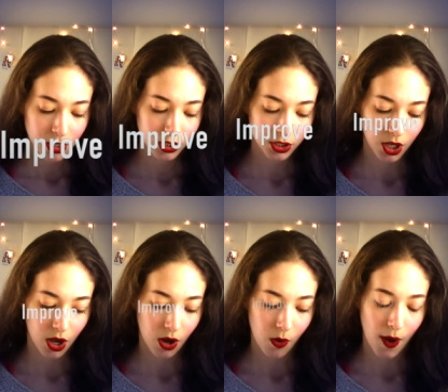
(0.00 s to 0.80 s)

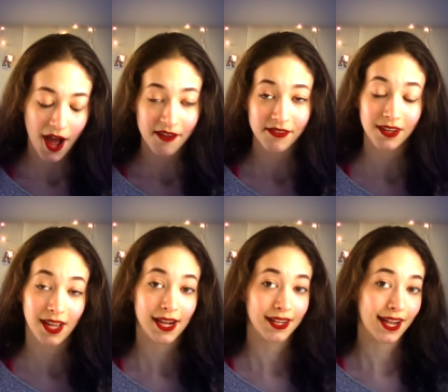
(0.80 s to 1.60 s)
So I feel
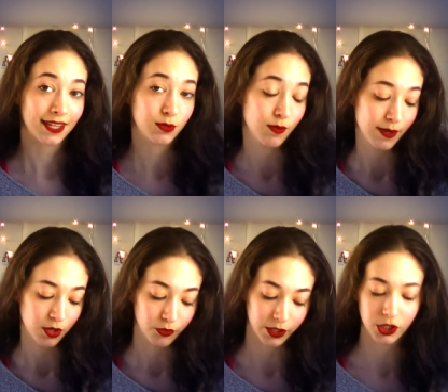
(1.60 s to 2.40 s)
like this would be
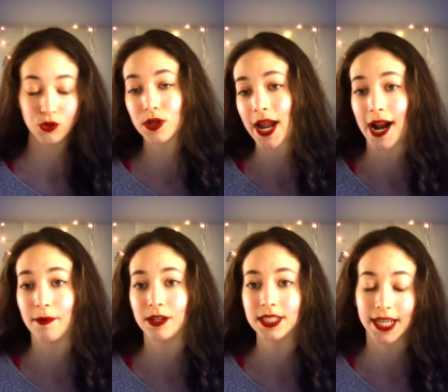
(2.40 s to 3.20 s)
a really cool
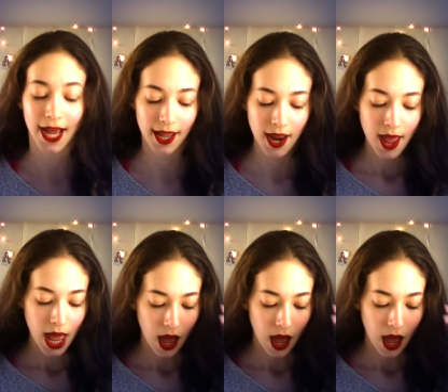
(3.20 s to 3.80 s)
camera to get.